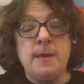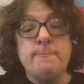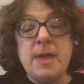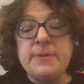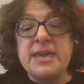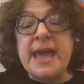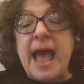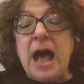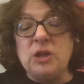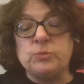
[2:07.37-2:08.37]
Maybe
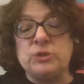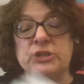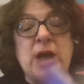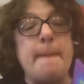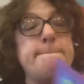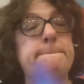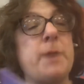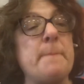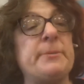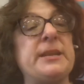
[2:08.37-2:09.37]
cows will stop
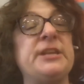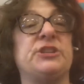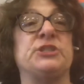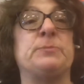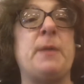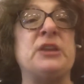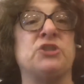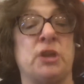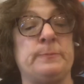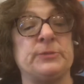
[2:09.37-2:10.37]
bumping into
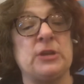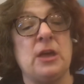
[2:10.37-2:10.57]
spaceships.